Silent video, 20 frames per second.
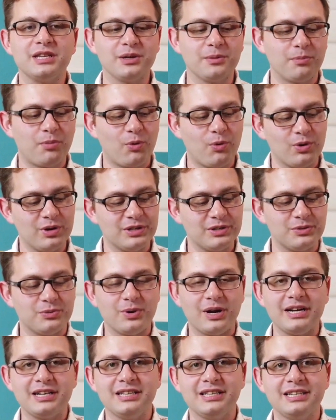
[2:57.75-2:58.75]
either pour it
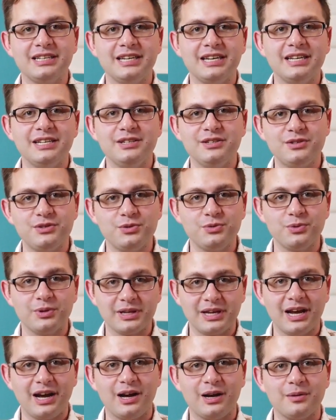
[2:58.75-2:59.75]
directly into
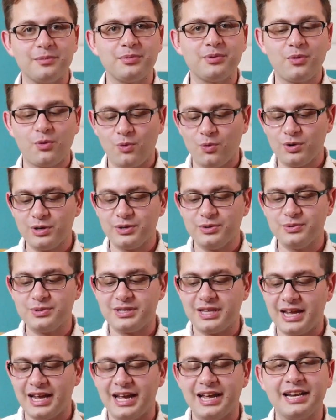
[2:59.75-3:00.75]
the cup or
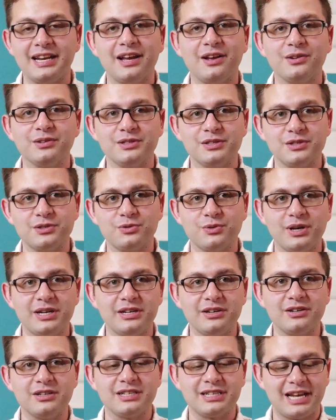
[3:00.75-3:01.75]
use the handheld
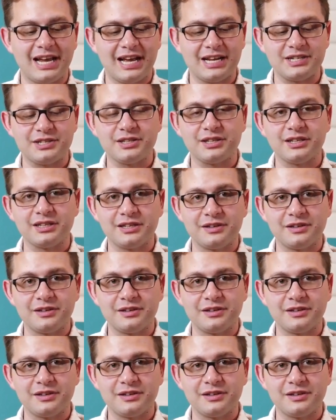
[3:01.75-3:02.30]
strainer to catch the